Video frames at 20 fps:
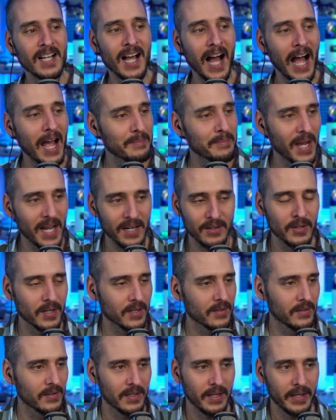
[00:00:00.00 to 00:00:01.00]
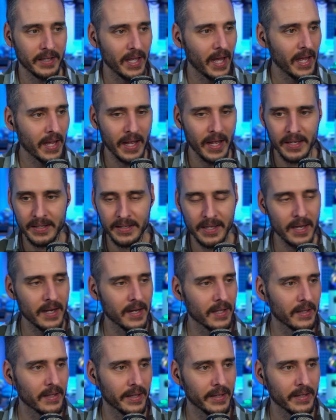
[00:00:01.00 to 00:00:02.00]
I'm not critical. Like, I, I get
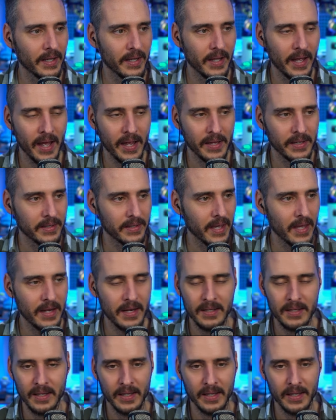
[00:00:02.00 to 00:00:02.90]
it. Like, I, I get it.